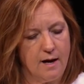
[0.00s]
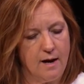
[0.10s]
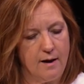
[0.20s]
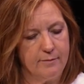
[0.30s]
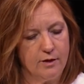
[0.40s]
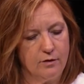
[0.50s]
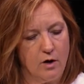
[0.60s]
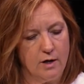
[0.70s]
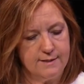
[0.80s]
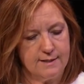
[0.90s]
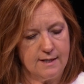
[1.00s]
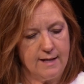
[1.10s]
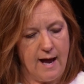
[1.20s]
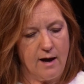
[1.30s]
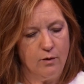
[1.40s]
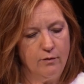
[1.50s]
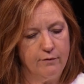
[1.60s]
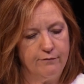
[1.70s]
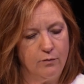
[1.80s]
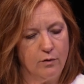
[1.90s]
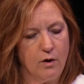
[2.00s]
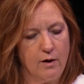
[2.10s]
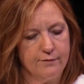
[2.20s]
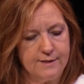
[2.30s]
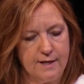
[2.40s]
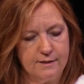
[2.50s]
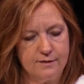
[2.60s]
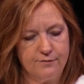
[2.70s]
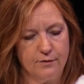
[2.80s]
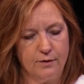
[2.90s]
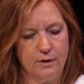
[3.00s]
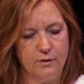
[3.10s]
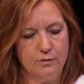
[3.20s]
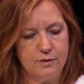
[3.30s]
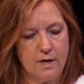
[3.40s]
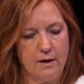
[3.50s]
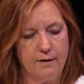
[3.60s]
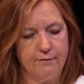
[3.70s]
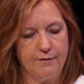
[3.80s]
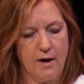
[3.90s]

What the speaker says: the law does allow for offsets for the use of